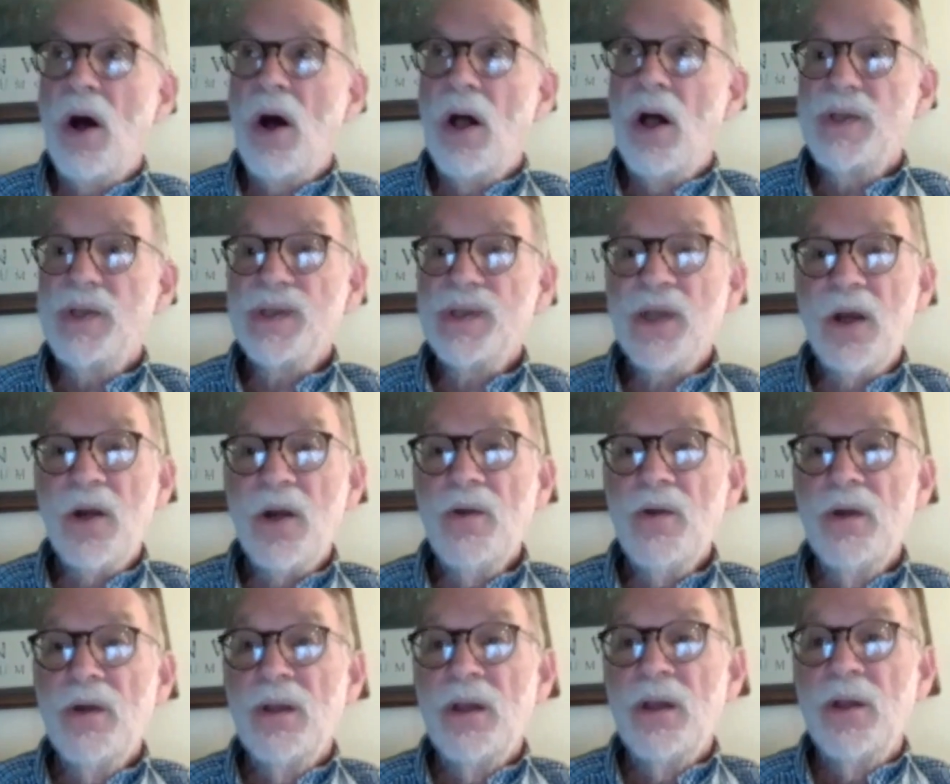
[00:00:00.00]

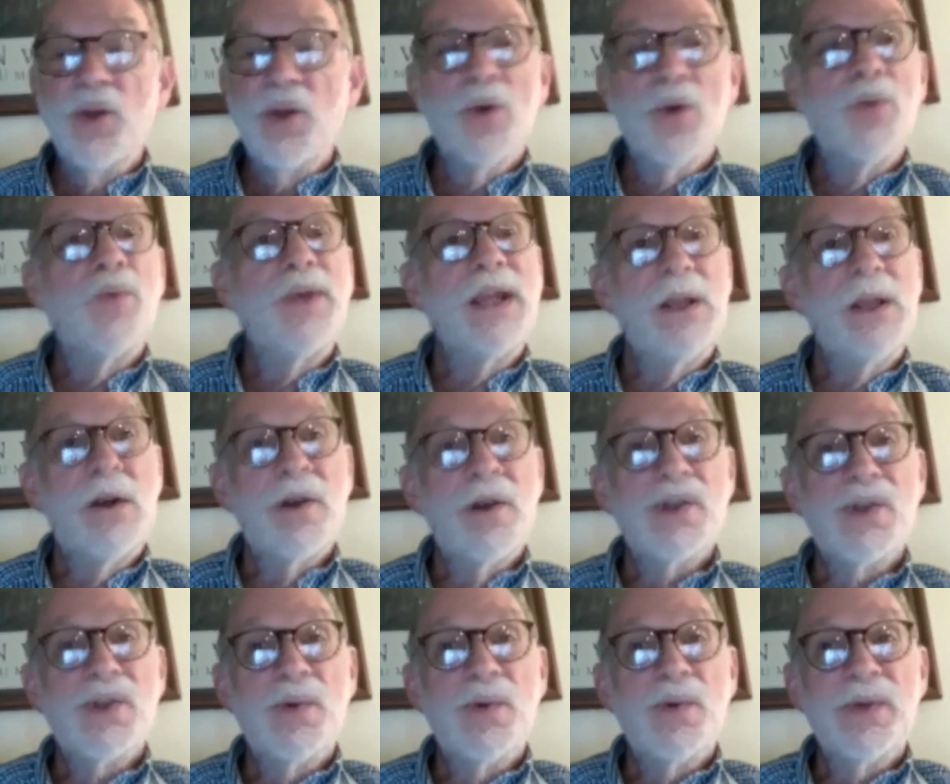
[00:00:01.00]
Also, your
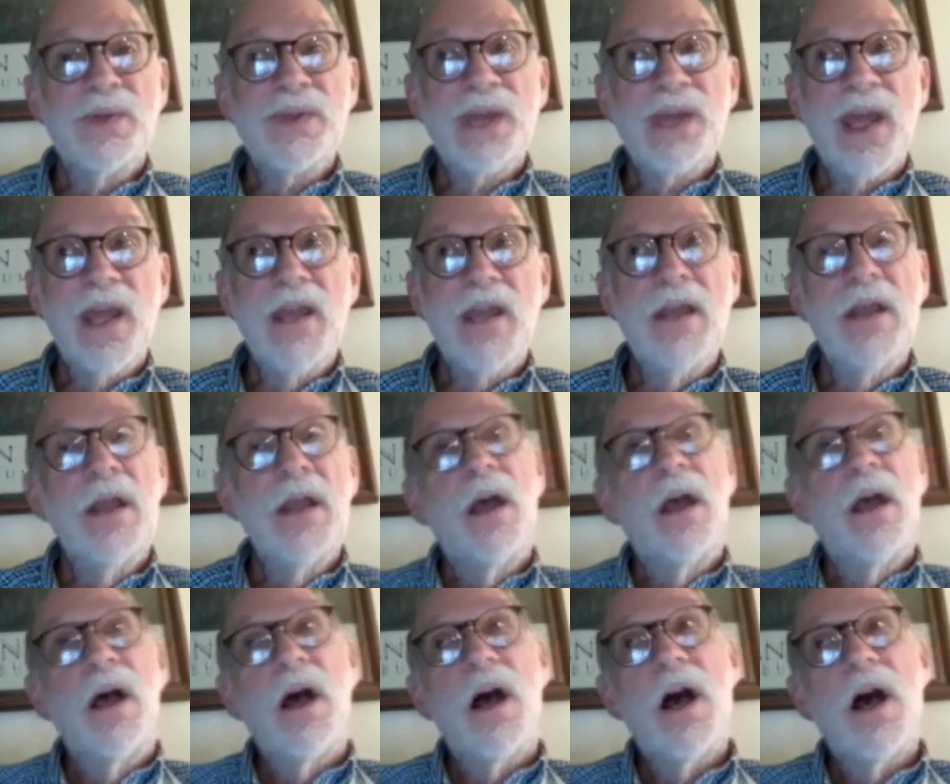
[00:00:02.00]
readers will say,
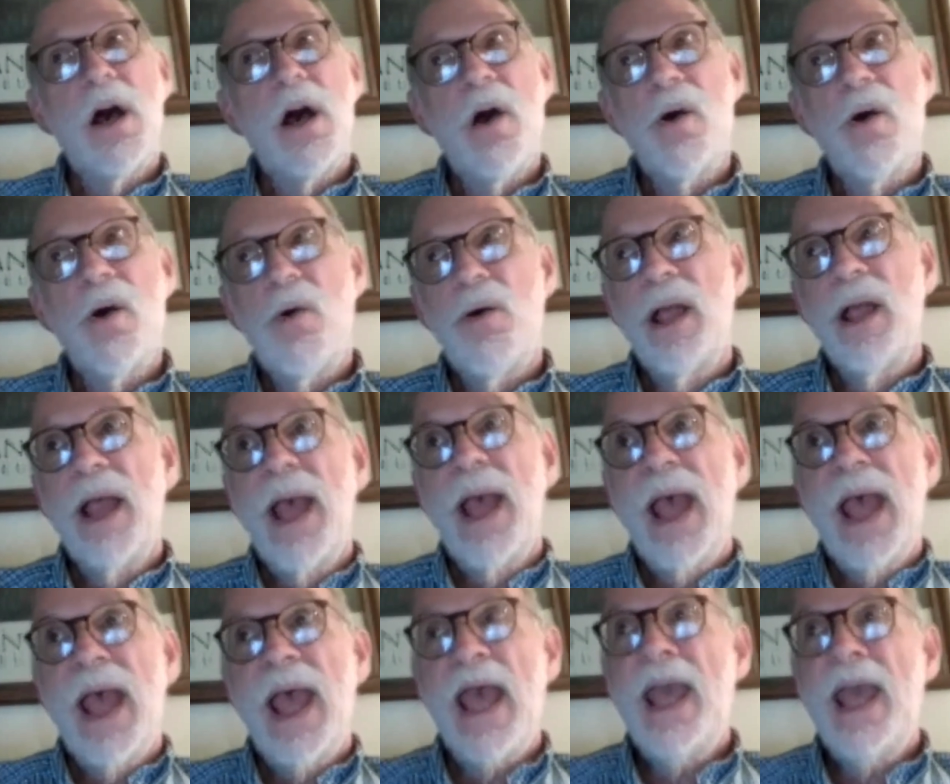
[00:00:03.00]
oh,
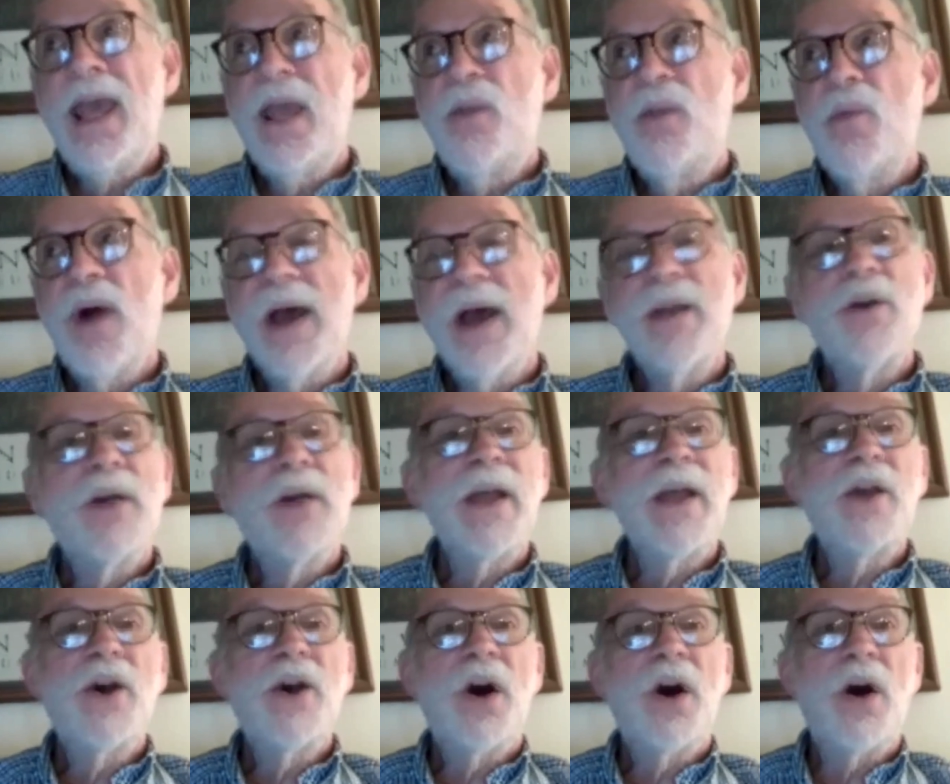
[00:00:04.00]
hey, why don't
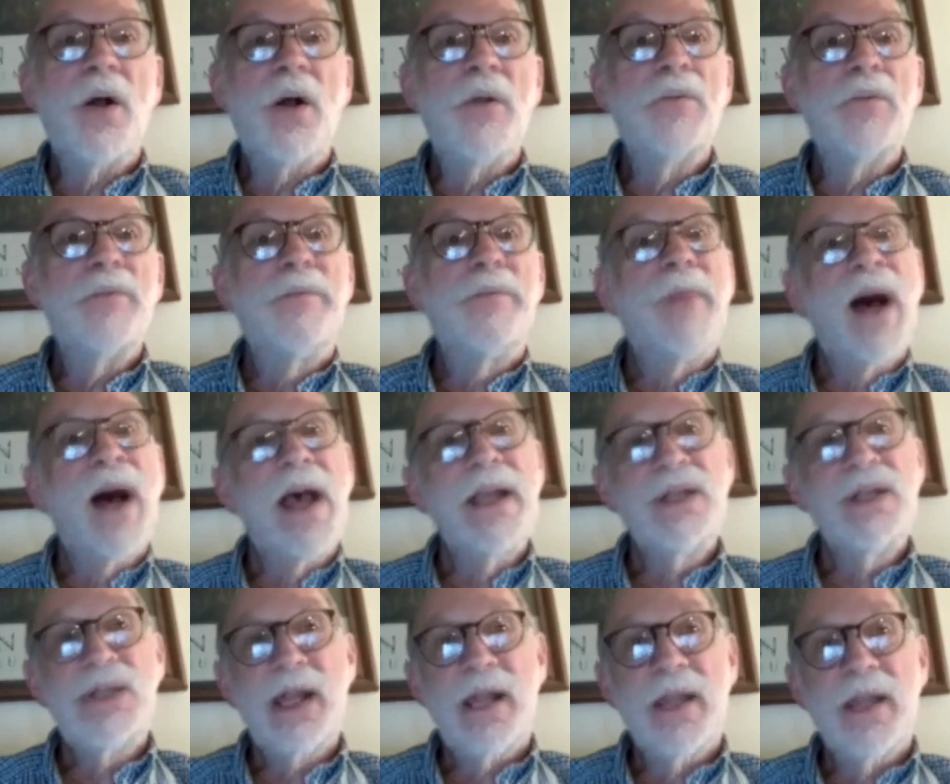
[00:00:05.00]
I call my
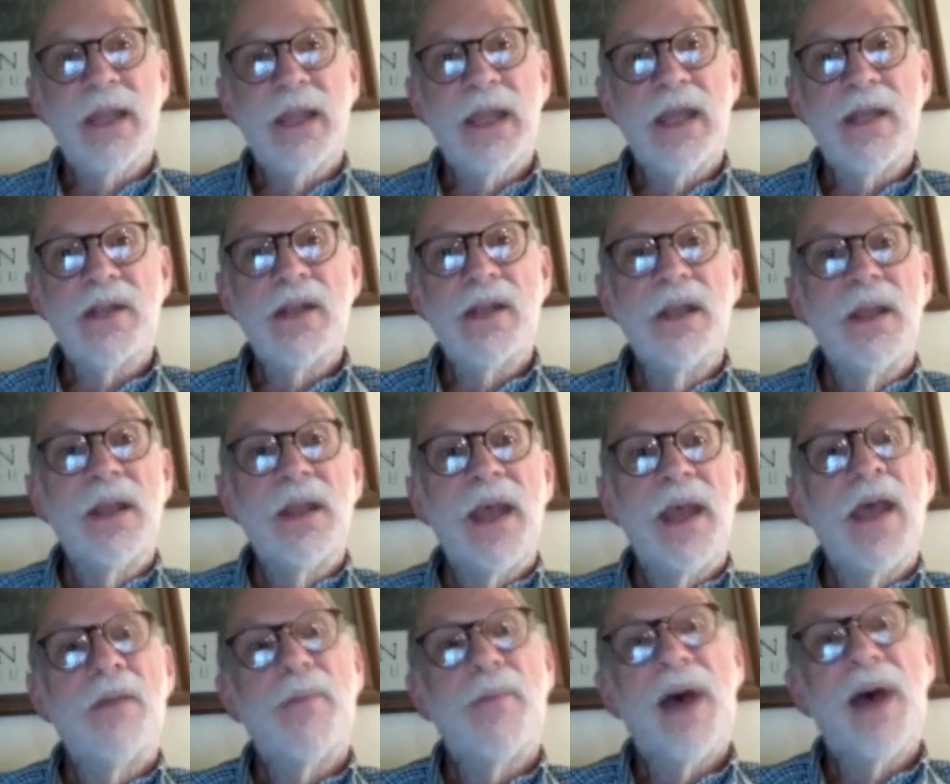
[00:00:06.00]
delegate
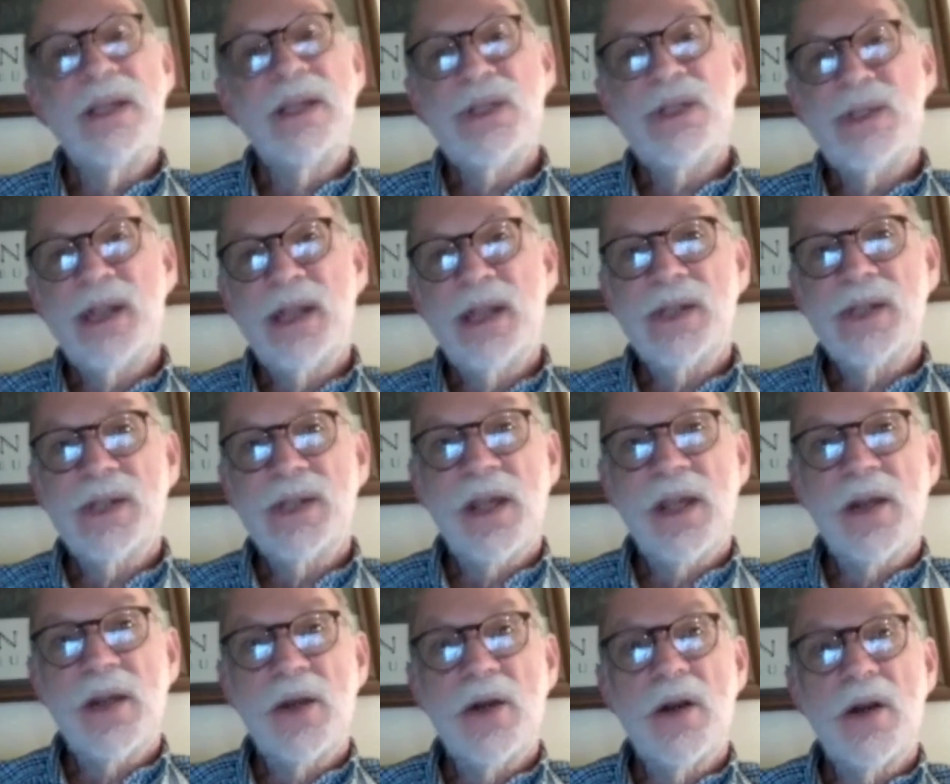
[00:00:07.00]
and my state
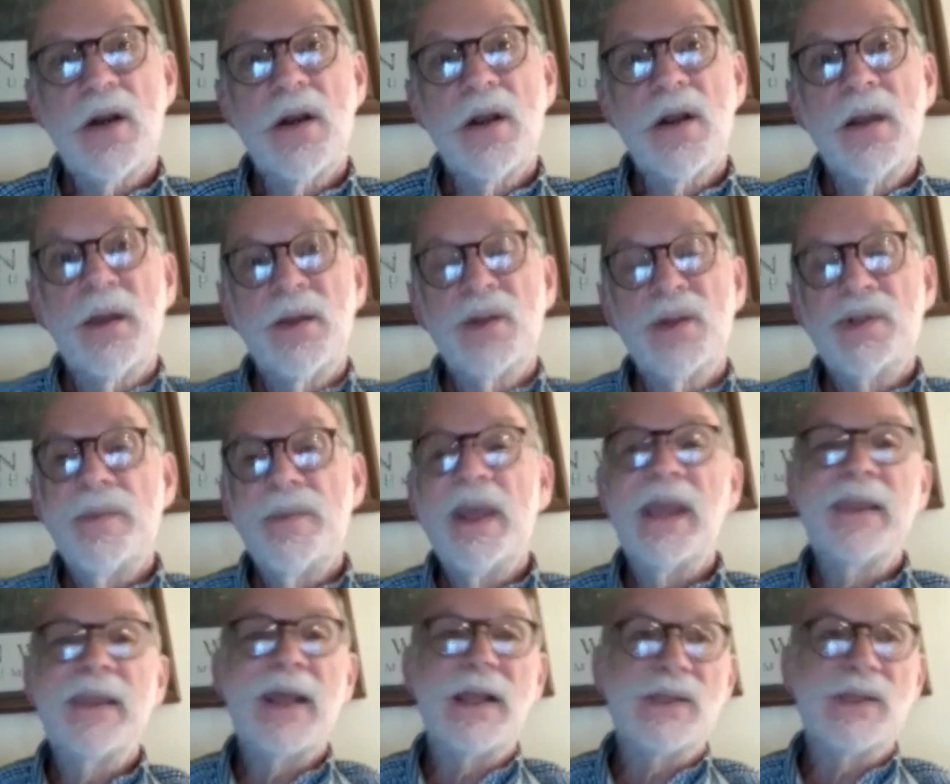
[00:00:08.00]
senator to
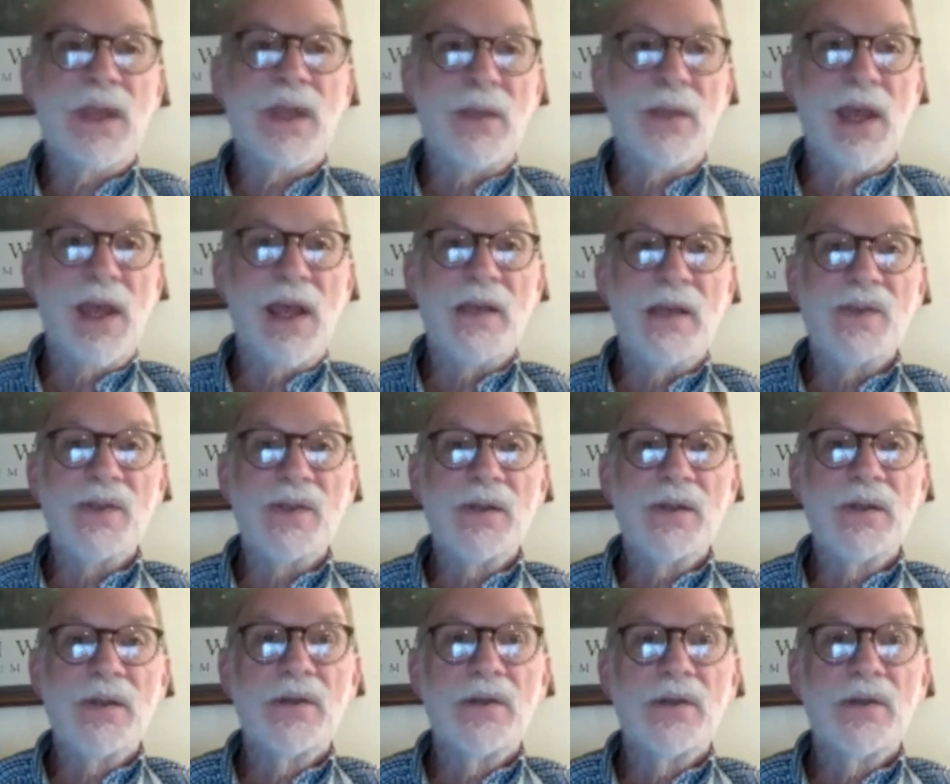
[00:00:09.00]
make that same ask?